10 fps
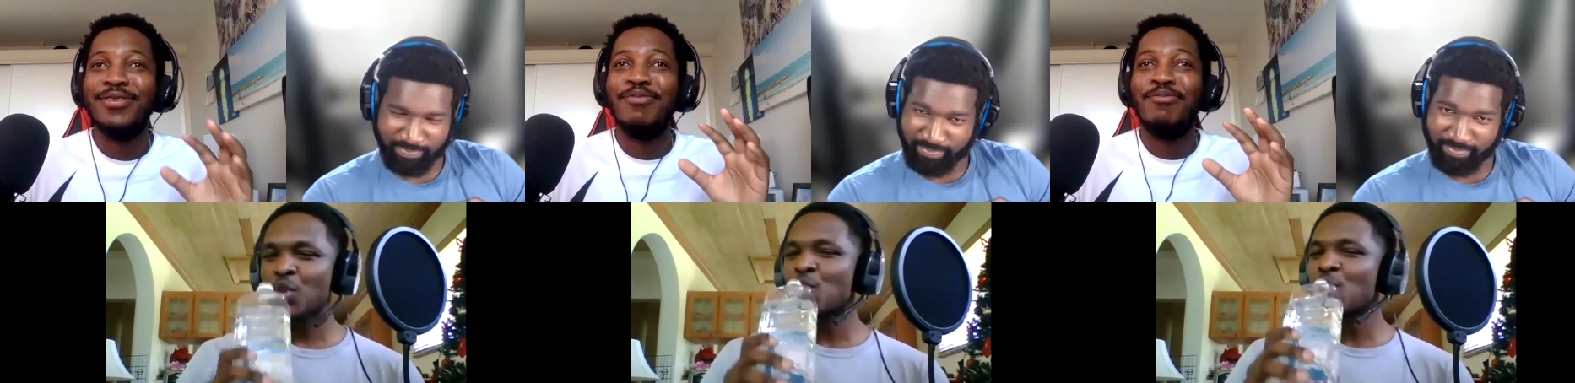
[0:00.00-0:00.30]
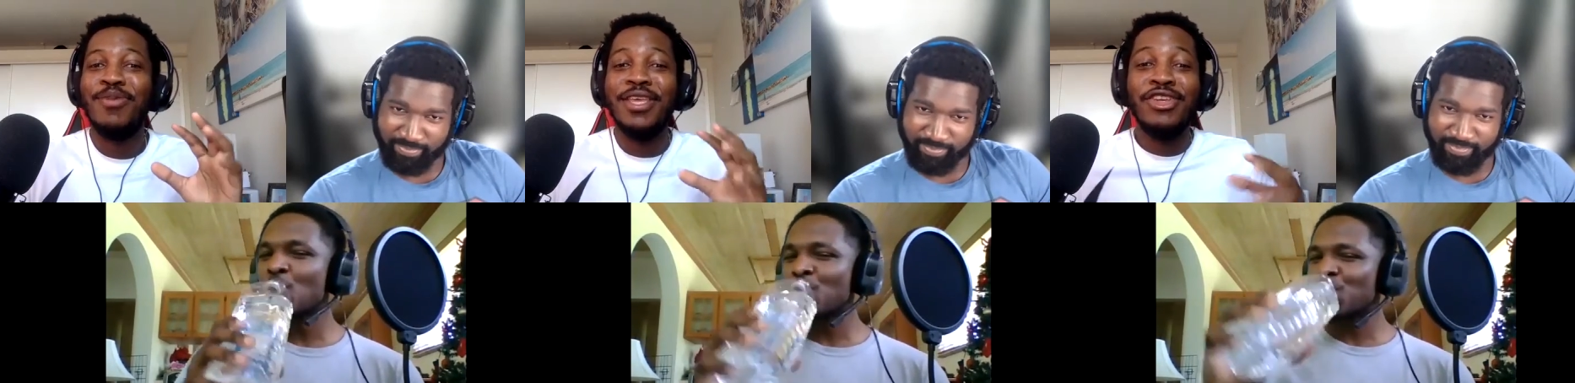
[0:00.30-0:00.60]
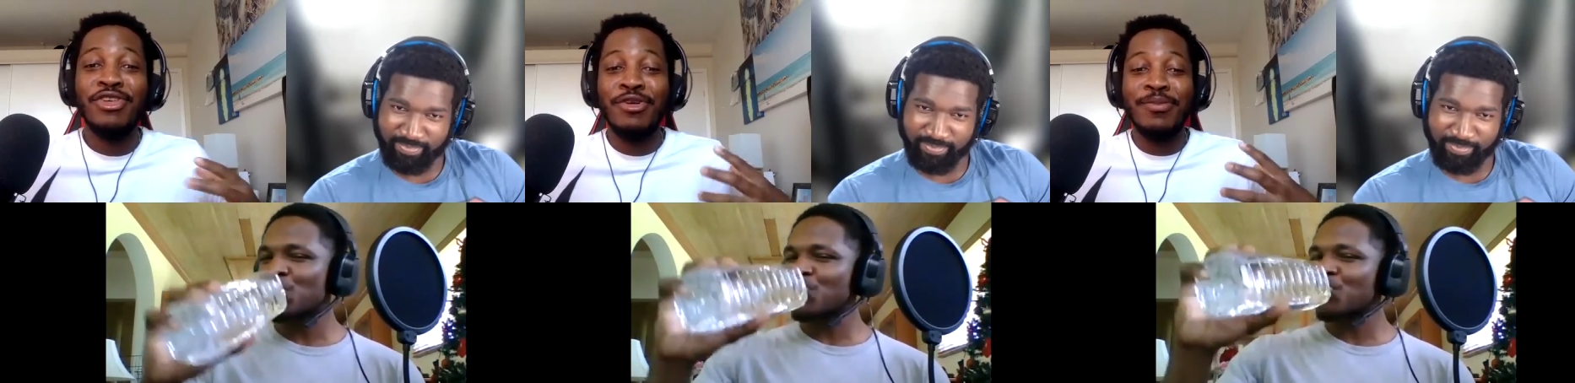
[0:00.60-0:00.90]
Speaker 1: me
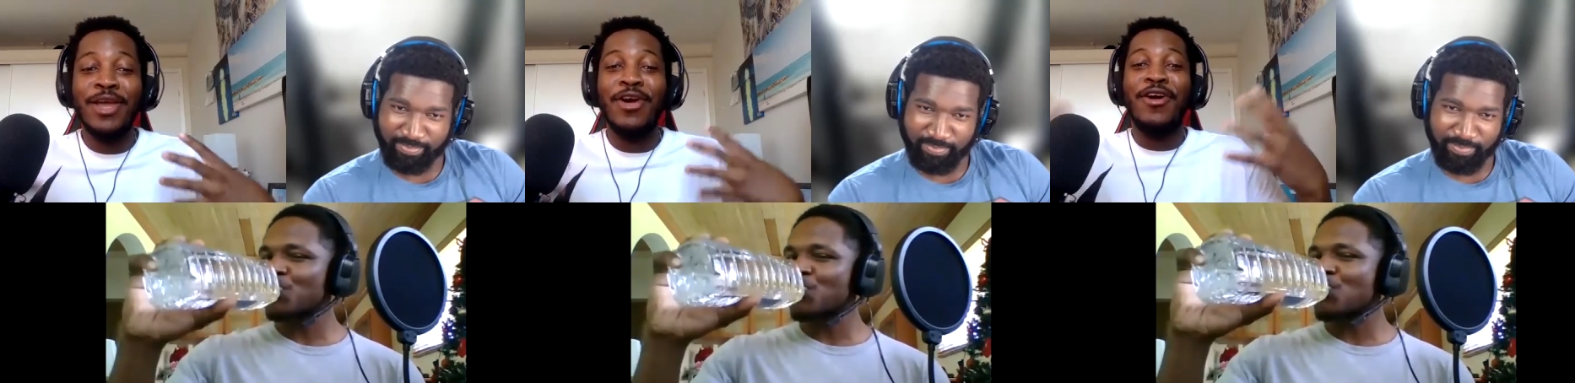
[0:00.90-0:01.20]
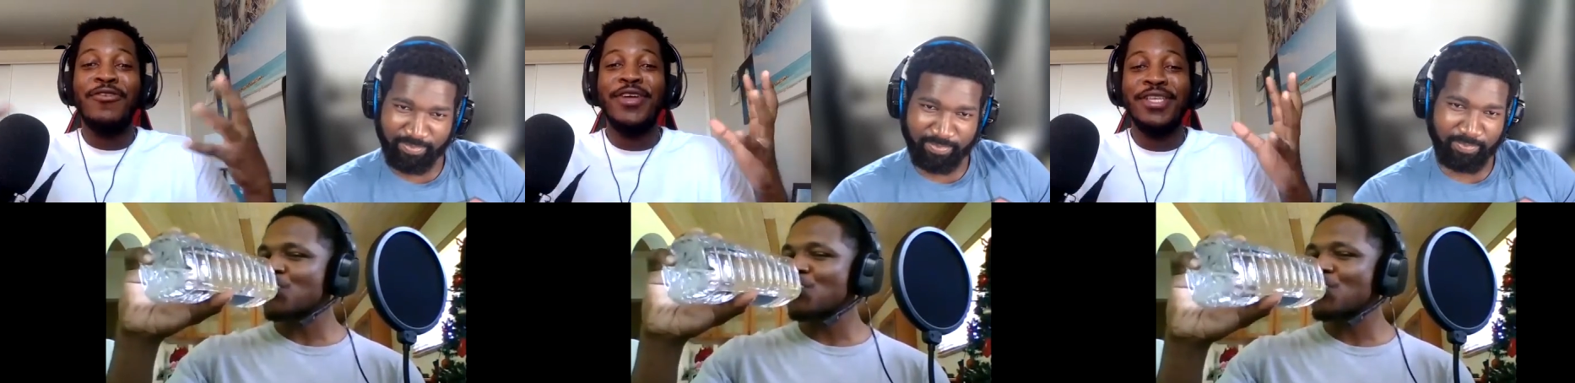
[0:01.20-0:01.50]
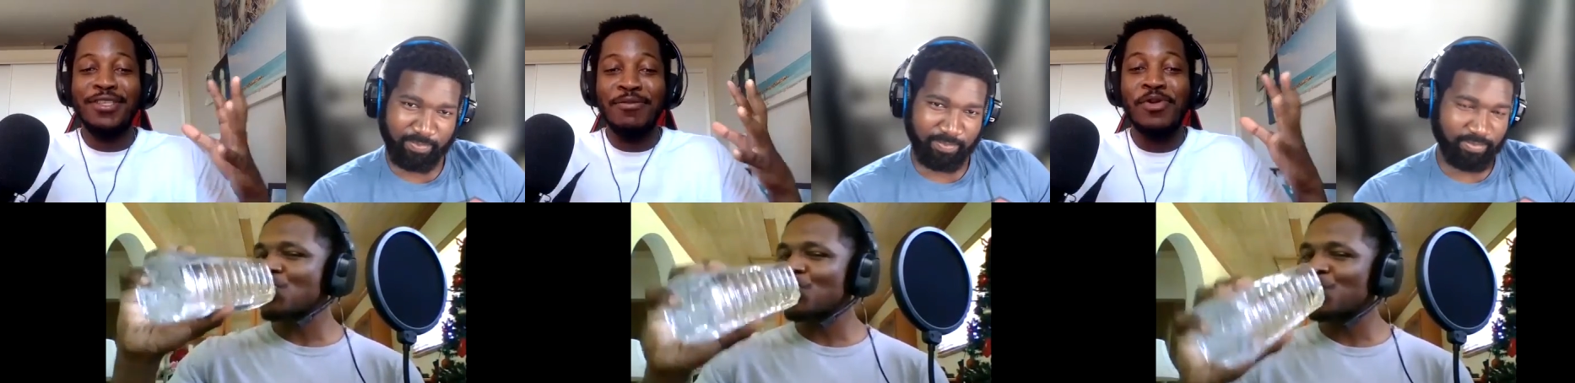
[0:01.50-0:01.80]
showing my
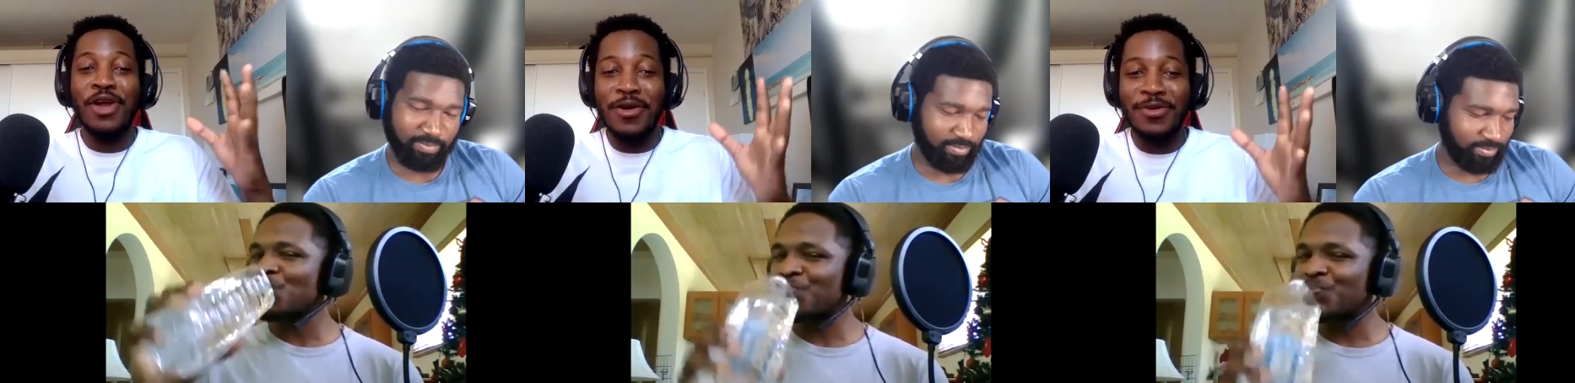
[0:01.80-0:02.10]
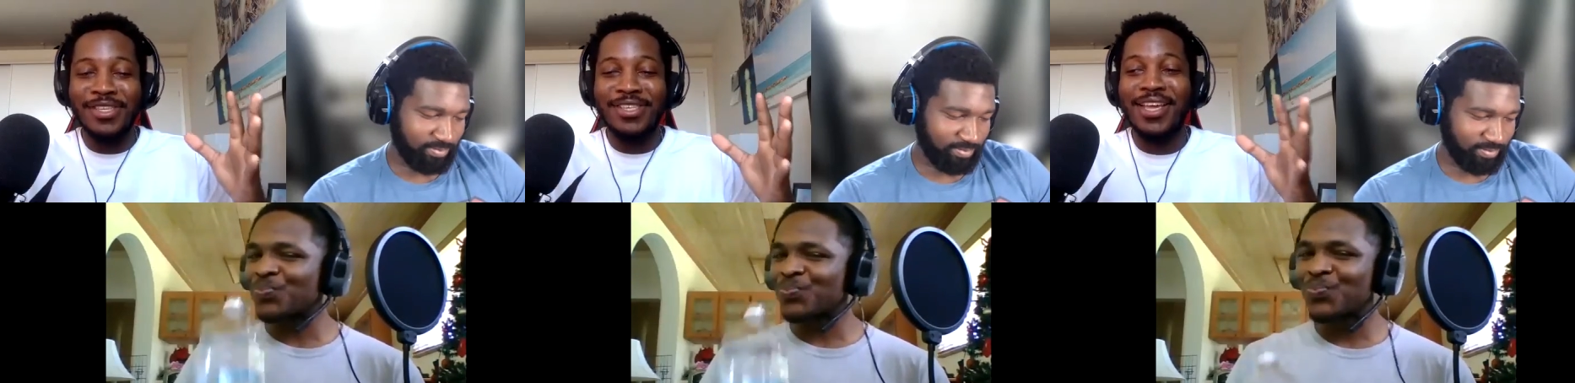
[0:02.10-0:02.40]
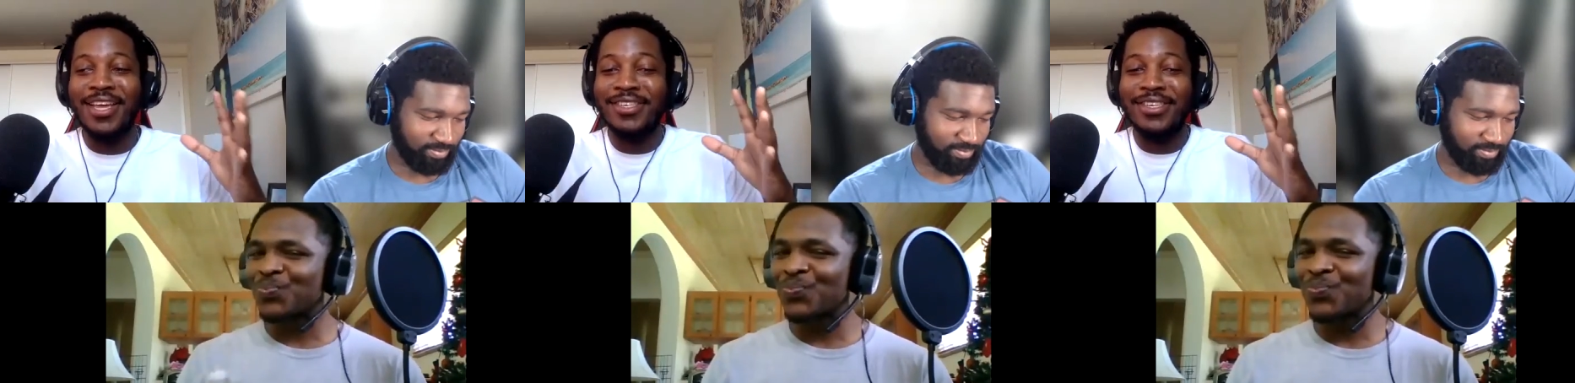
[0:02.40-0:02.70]
offensive prowess
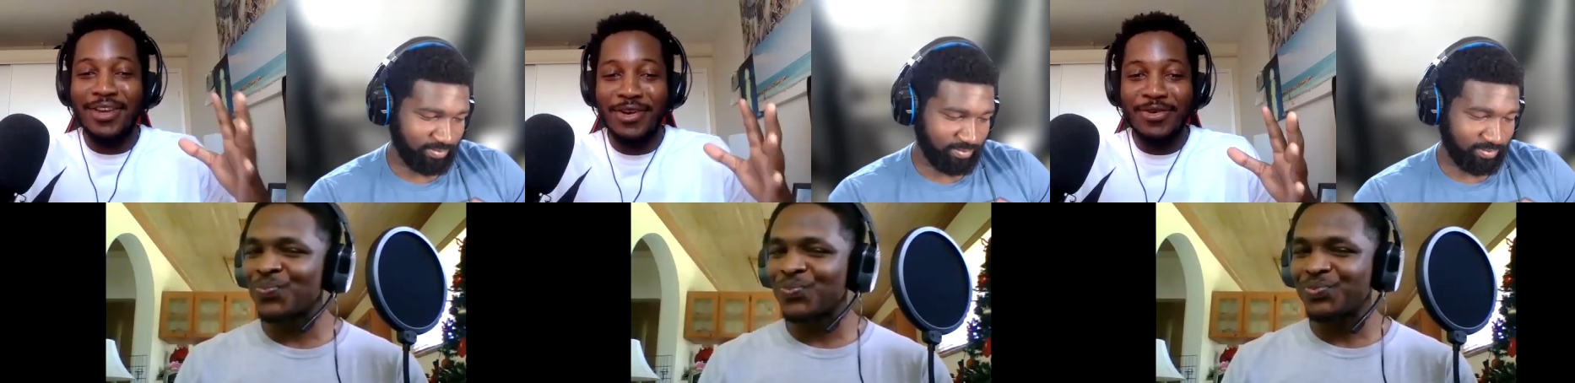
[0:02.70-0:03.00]
against Cordero,